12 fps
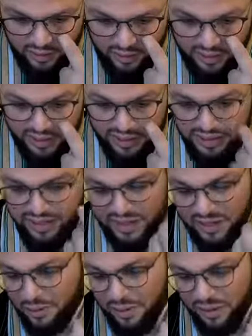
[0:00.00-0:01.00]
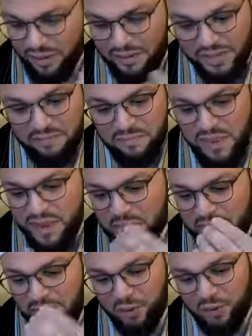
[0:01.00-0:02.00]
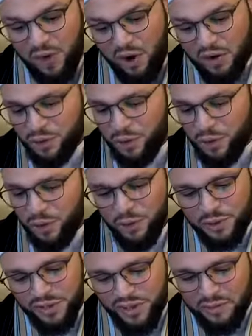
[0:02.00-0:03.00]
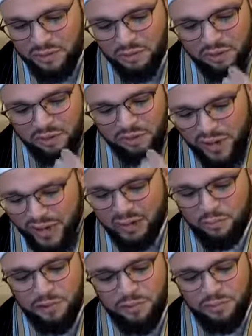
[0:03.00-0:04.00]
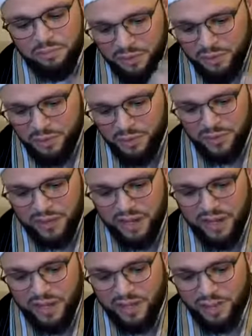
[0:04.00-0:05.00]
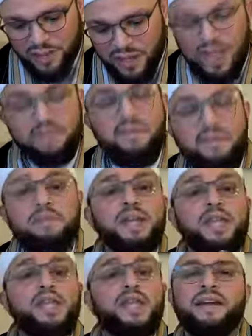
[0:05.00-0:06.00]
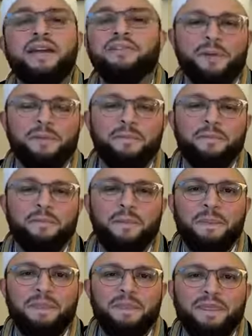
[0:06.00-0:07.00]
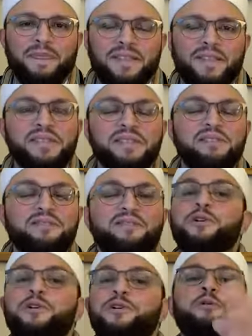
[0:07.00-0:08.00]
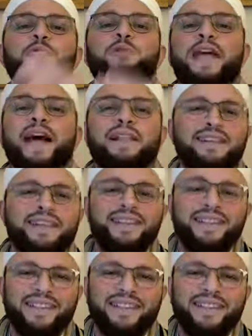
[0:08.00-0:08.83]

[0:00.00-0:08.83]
And Sayyidina Ibrahim says, make people's hearts turn to them and provide them with produce so that they may be thankful. You know, it's a vertical reality.